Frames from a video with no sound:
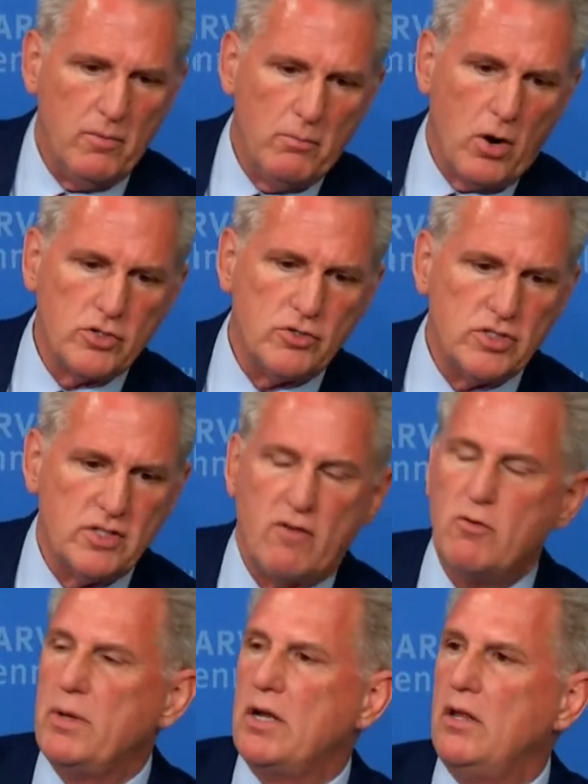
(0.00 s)
Marjorie's
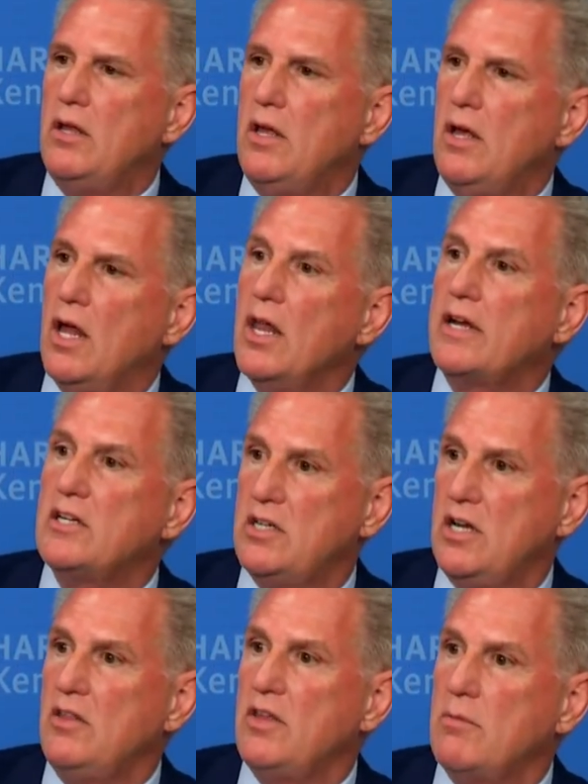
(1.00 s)
never been elected
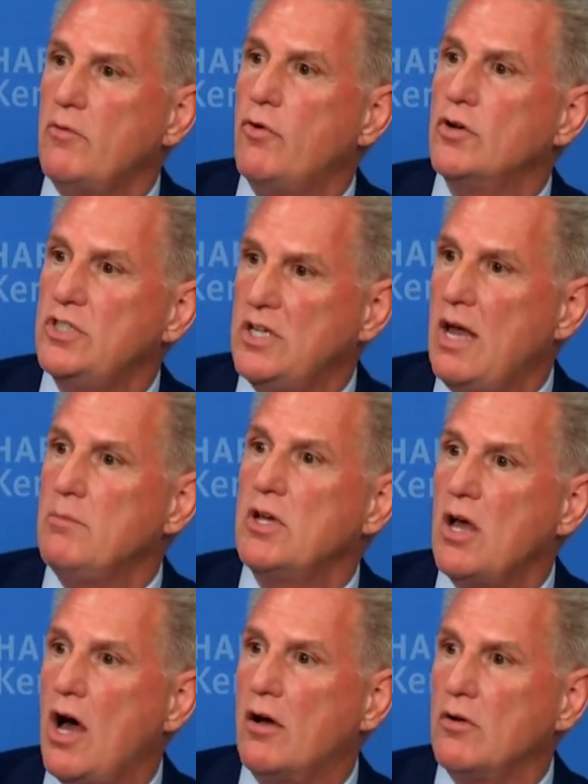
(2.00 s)
to anything before. She came to
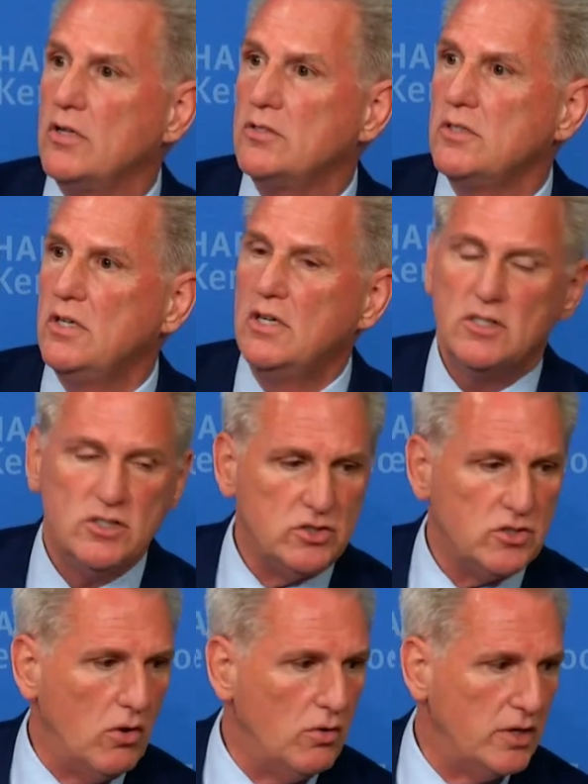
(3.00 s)
Congress.
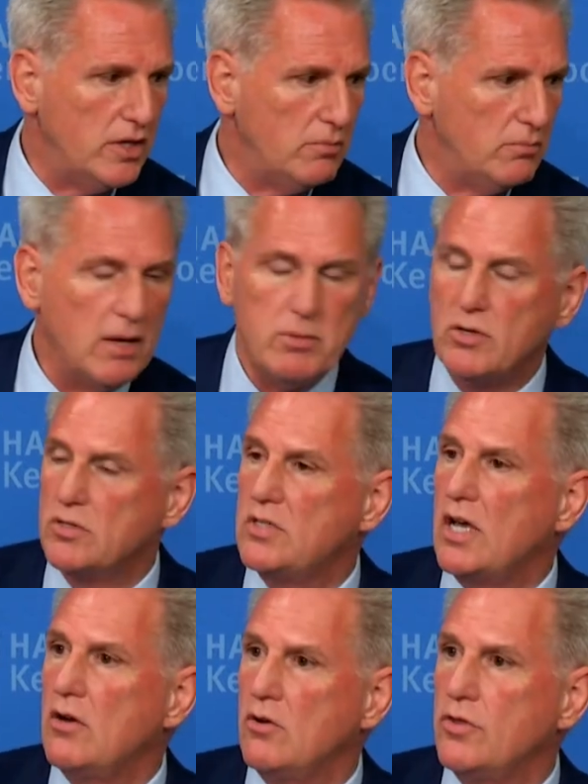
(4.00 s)
She's only maybe in her
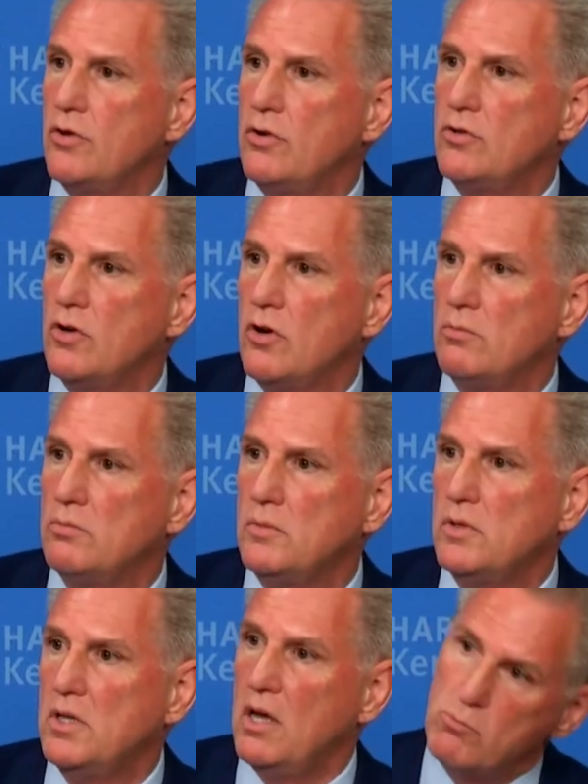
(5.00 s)
second or third term,
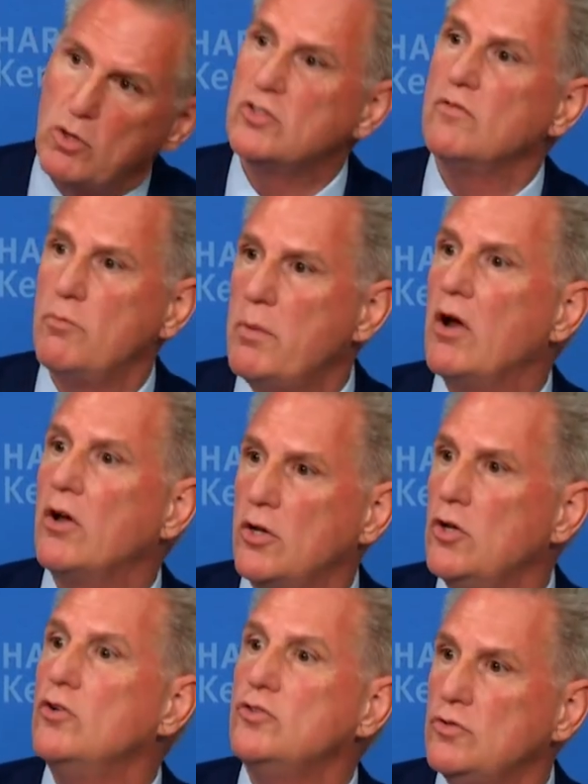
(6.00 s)
and most of America
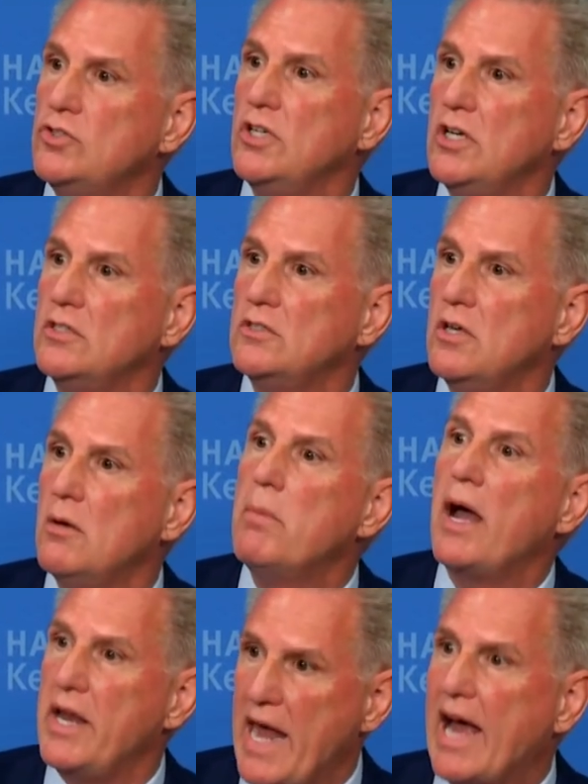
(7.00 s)
knows who she is
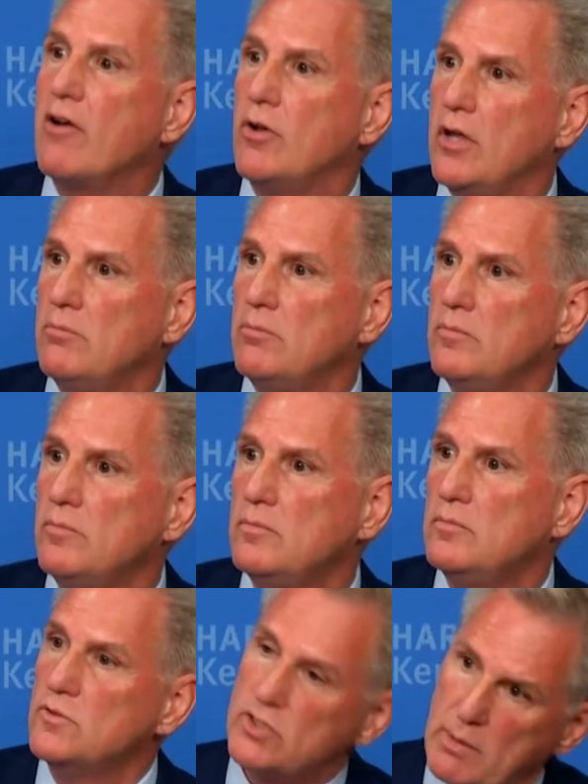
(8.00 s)
by an acronym.
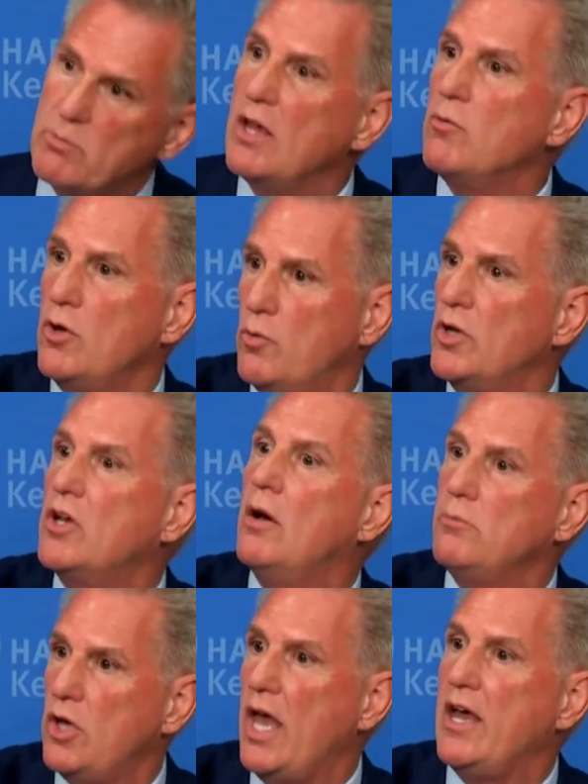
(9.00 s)
Same thing when it would
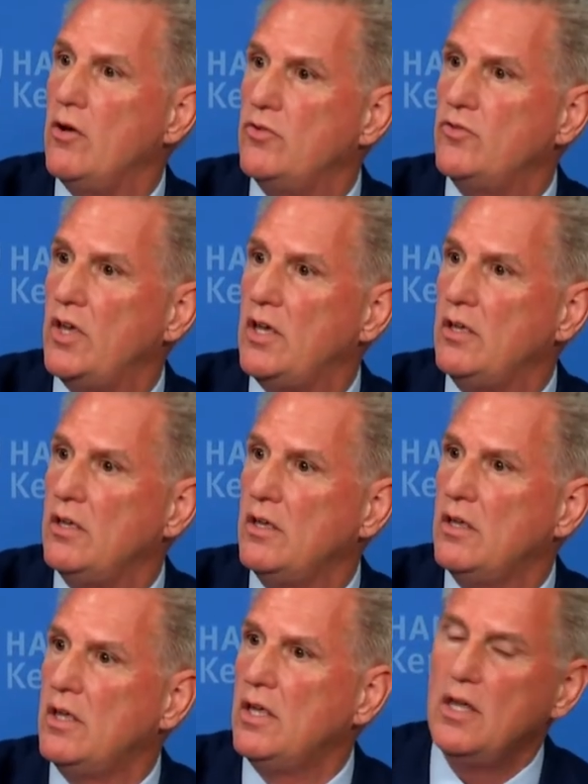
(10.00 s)
come to AOC.
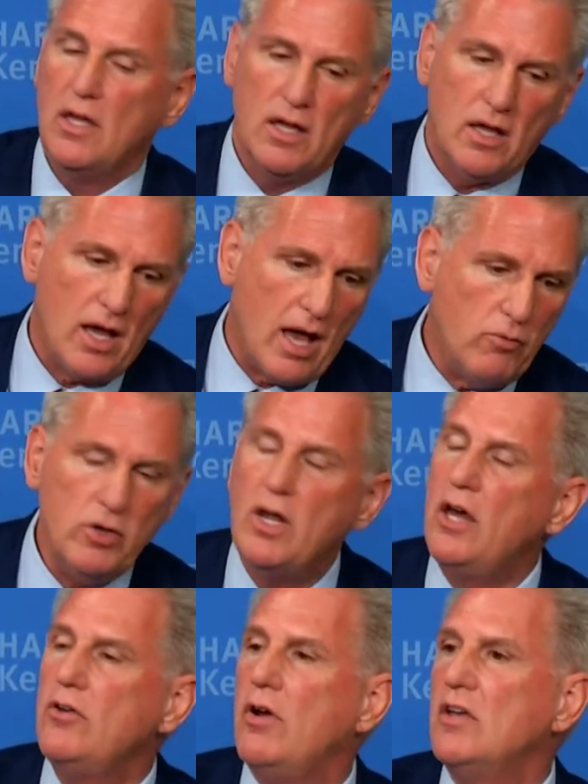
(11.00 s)
I
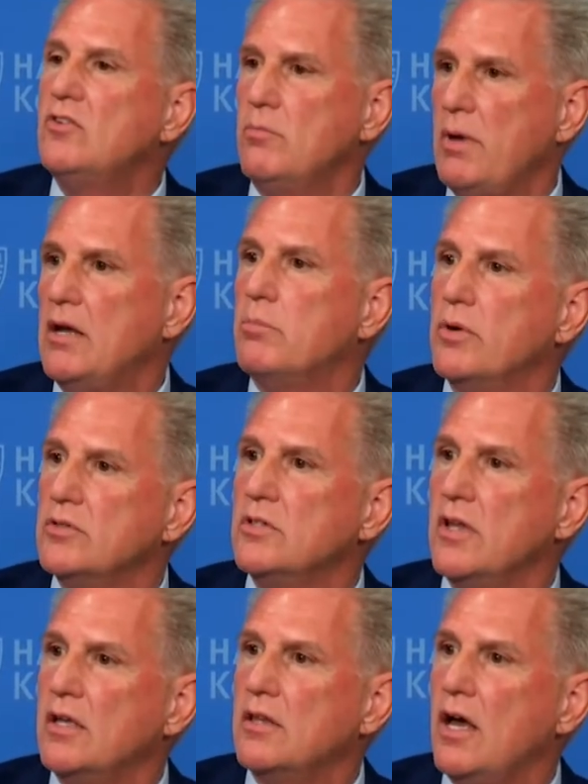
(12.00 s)
wouldn't underestimate a
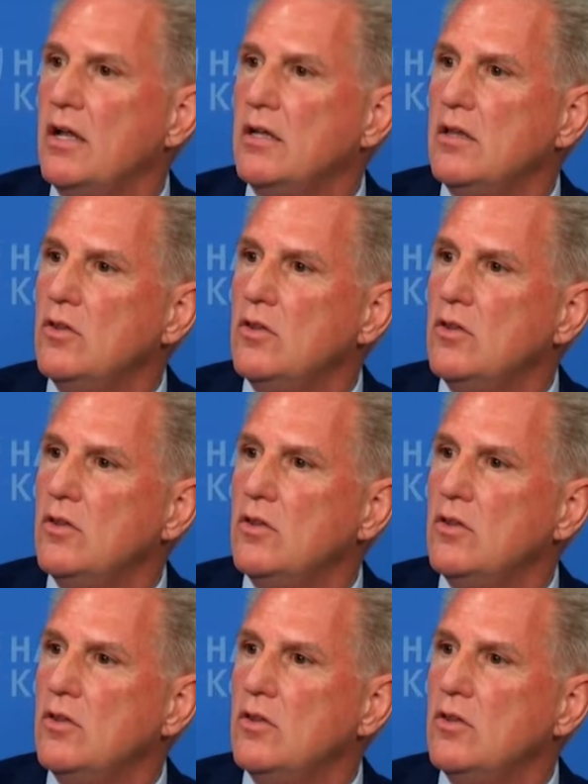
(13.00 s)
person like that.